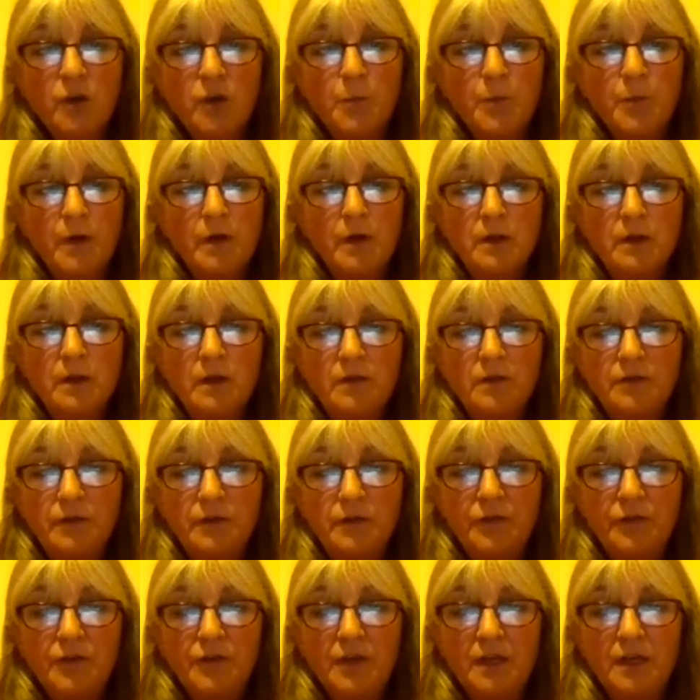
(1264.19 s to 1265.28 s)
But if
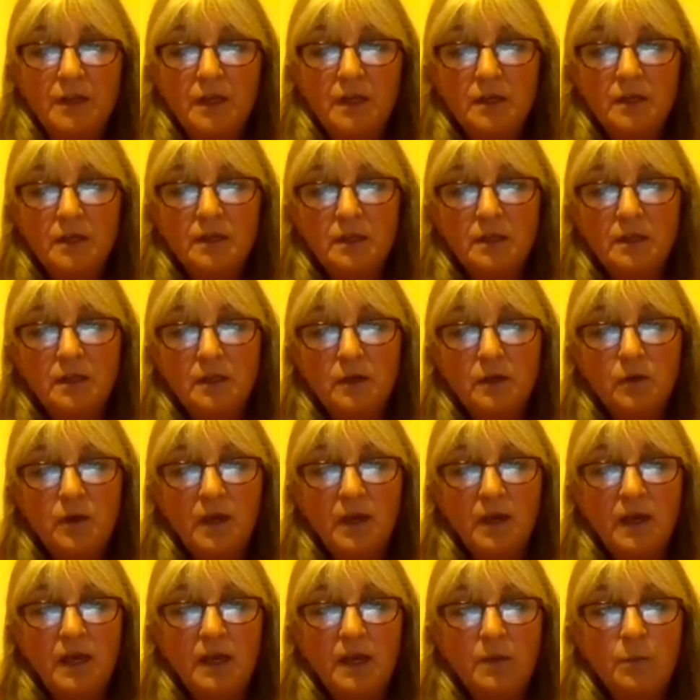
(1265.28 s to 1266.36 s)
you see that in the
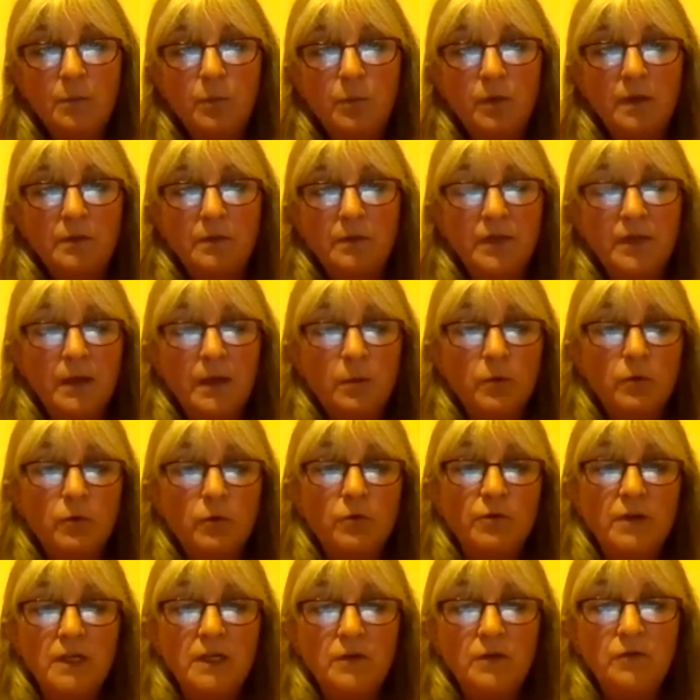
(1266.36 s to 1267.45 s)
UK, they were
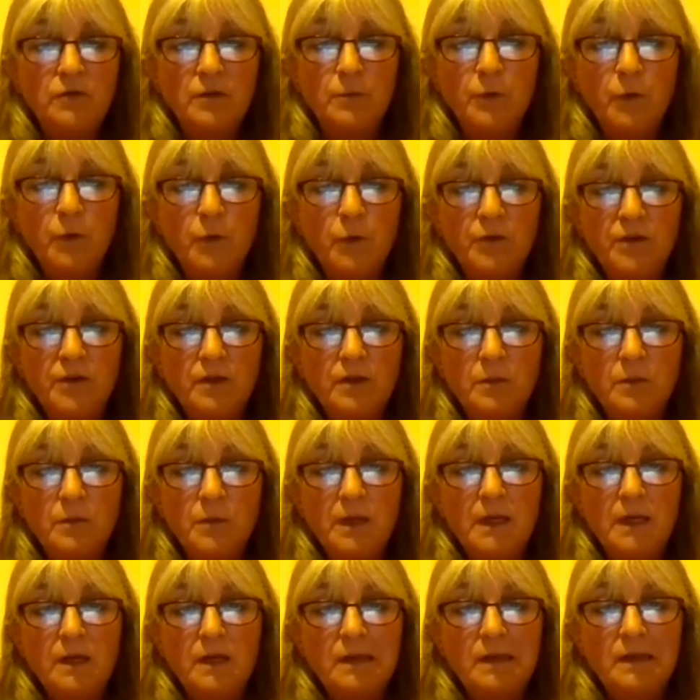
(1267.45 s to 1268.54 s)
already reporting at the
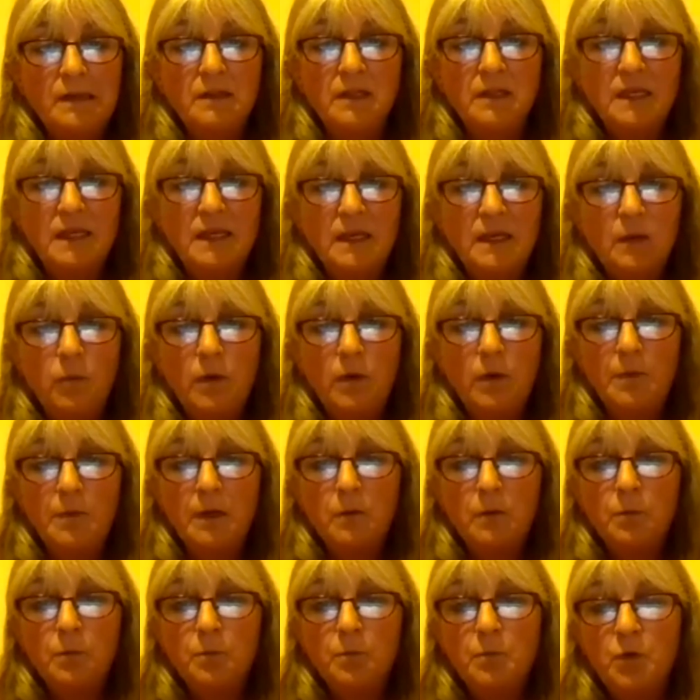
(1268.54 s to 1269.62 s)
beginning of the year, we're
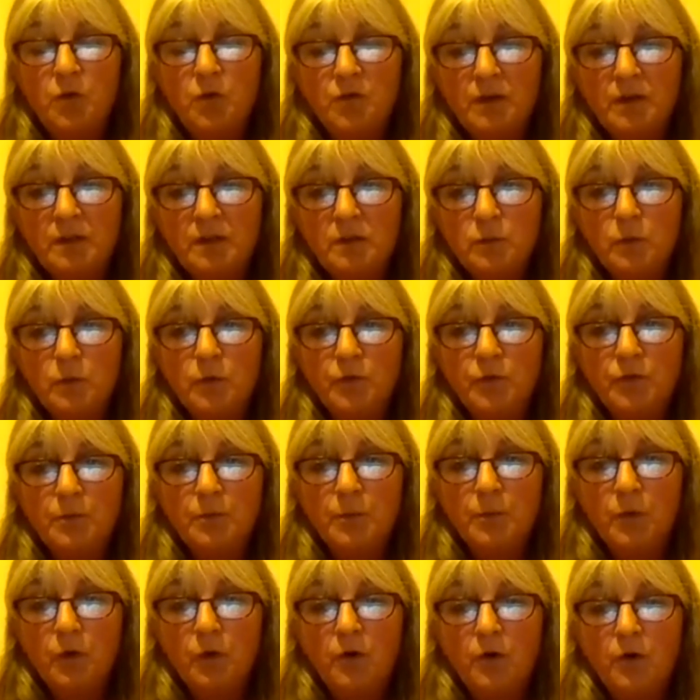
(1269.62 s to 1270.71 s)
moving towards a
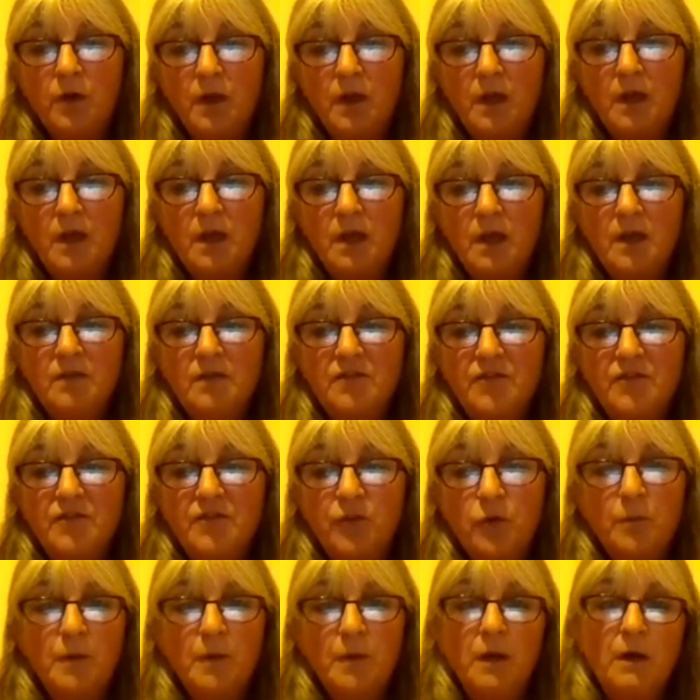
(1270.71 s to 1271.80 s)
more
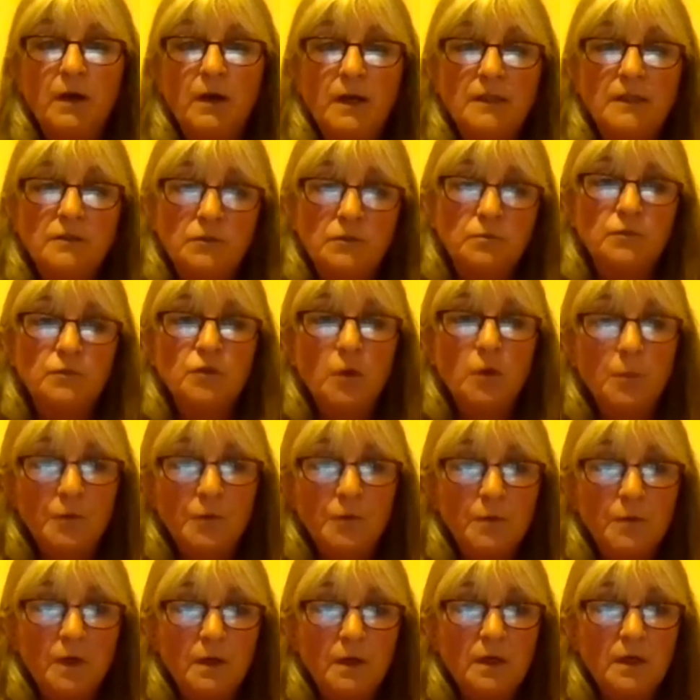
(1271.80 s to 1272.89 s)
informalized jobs
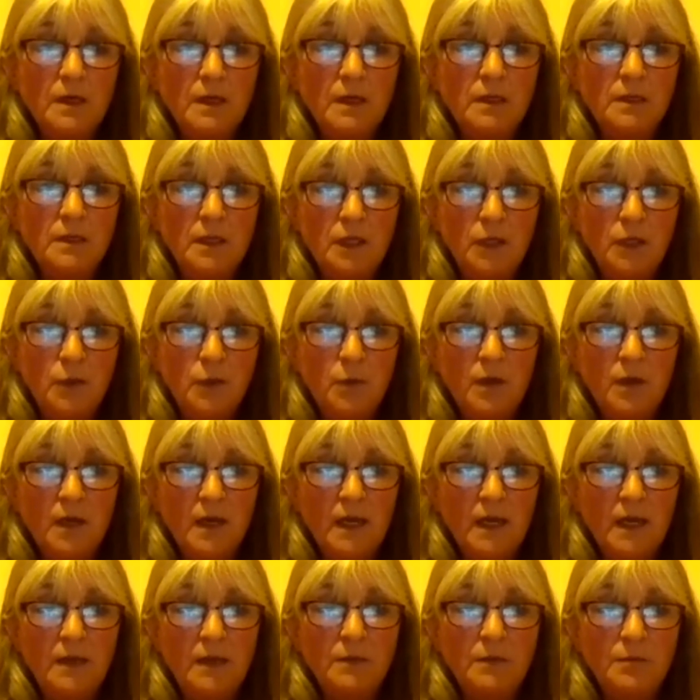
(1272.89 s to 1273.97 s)
market in the
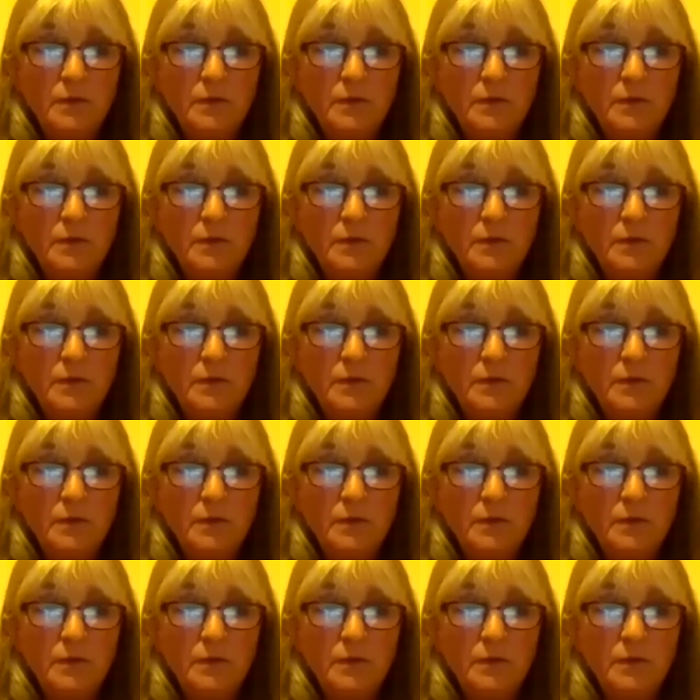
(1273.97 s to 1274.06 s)
UK,